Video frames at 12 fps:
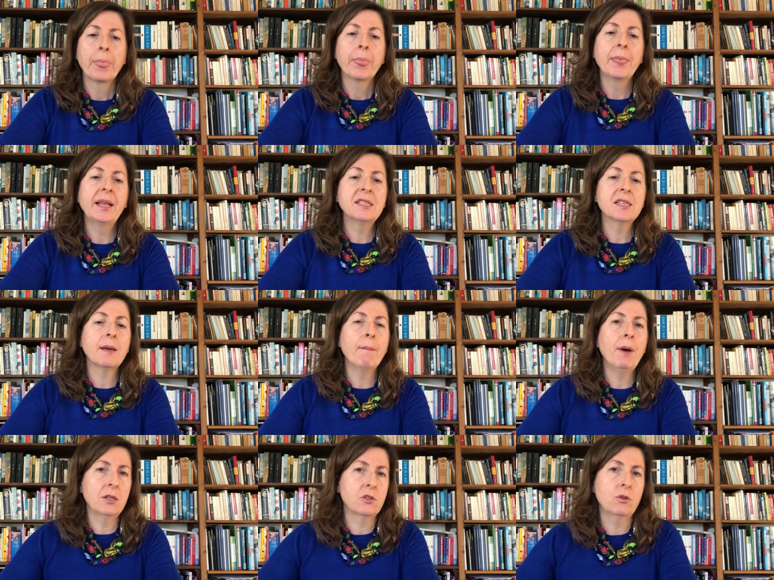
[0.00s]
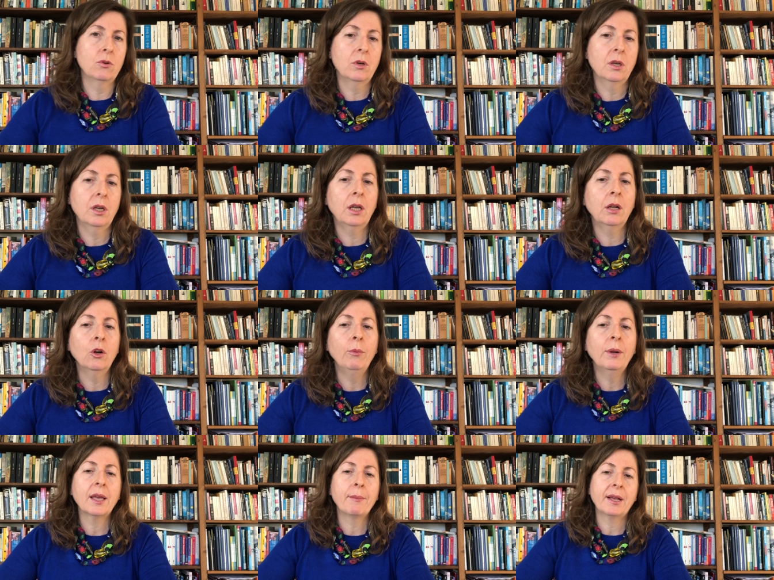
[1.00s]
This is a milestone in
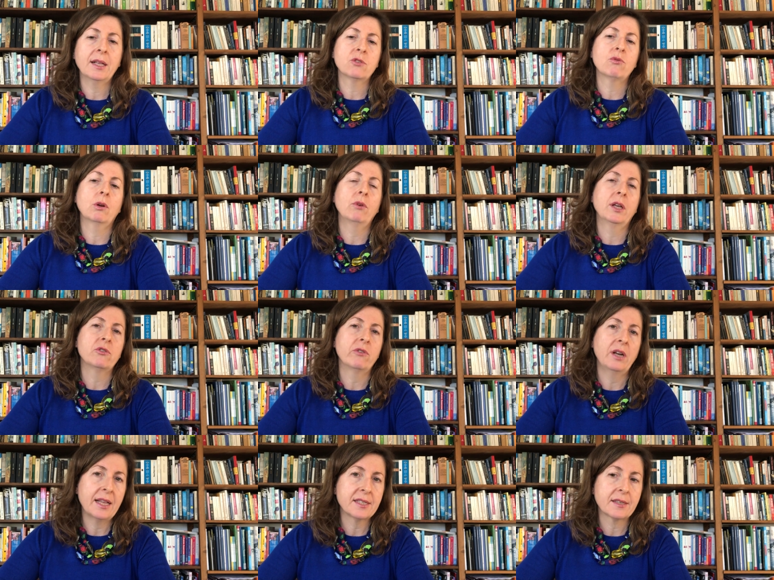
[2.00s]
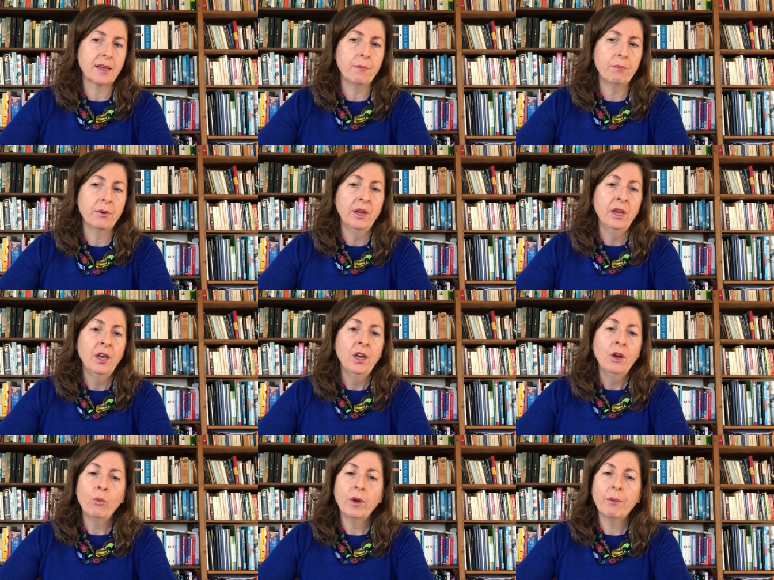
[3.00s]
global chemicals regulatory landscape.
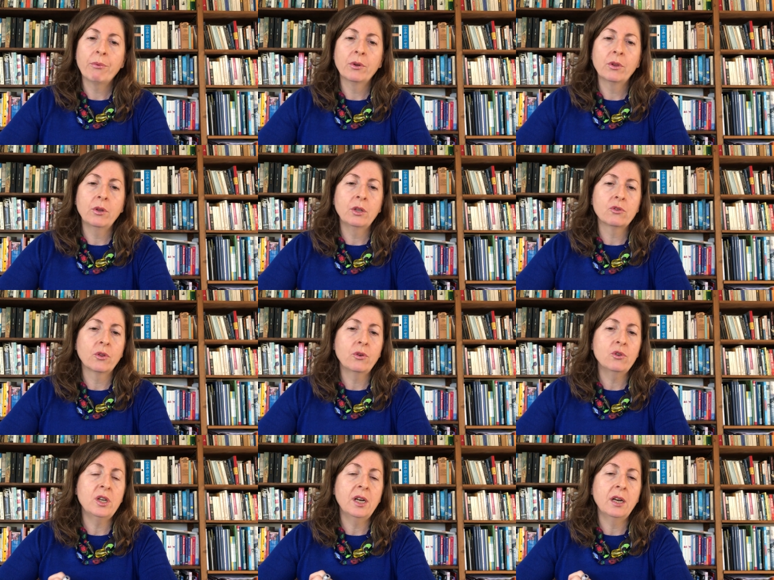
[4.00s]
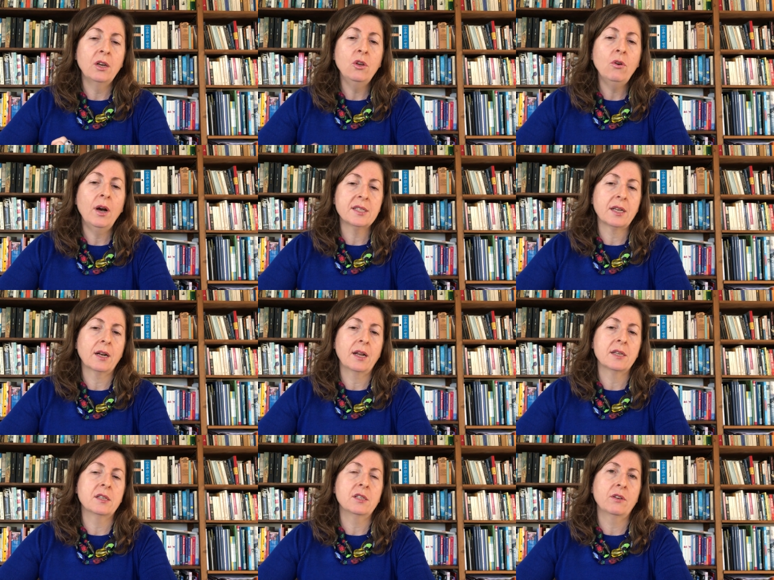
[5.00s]
We are introducing new hazard
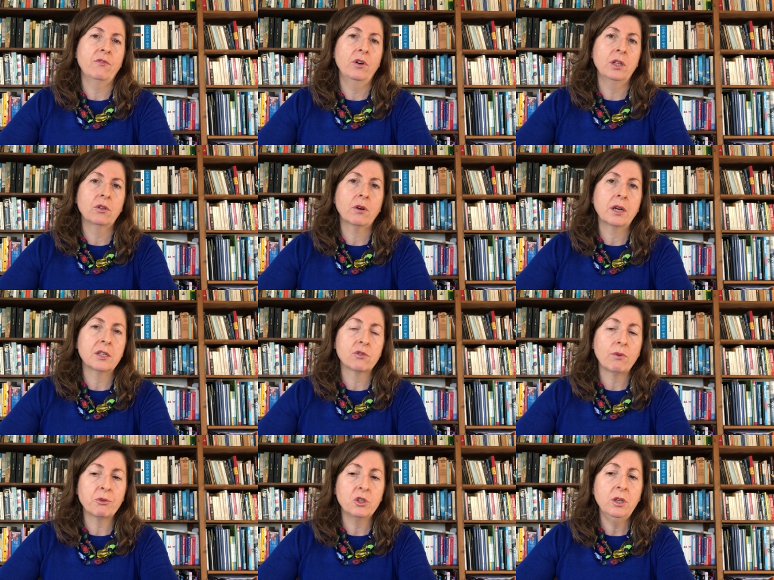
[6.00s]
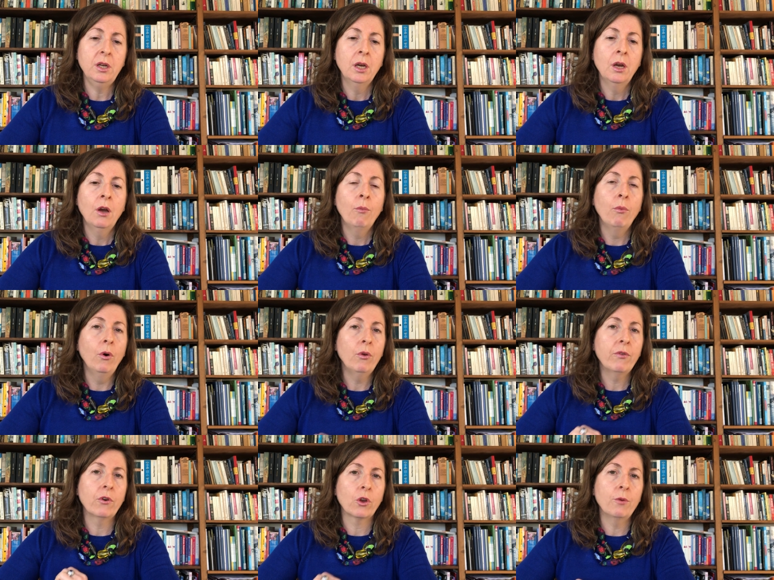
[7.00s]
classes for endocrine disruption, both
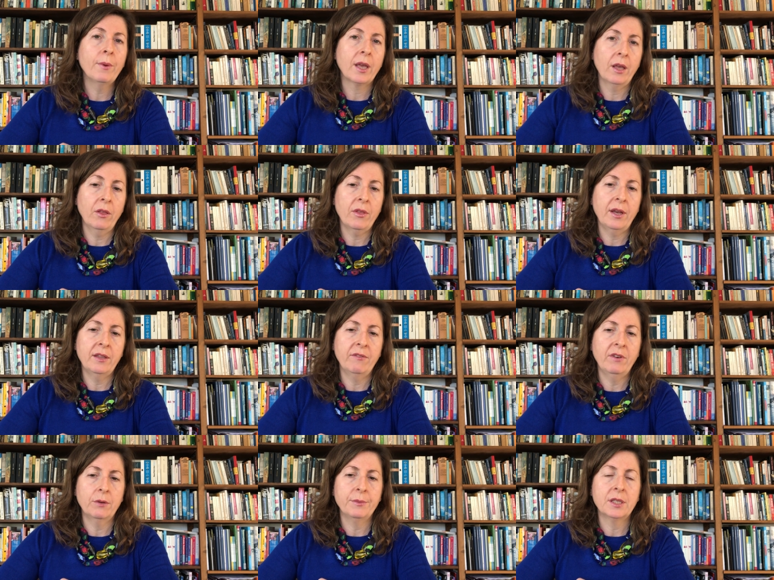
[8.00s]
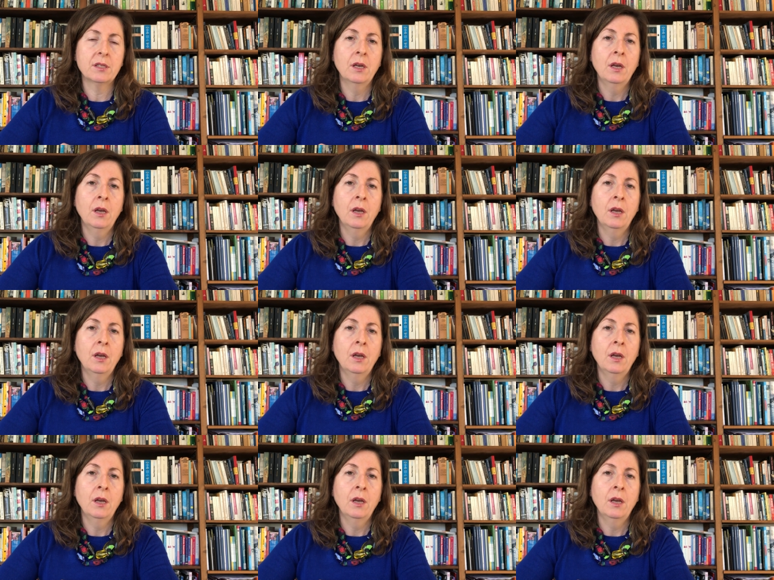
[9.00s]
for human health and environment,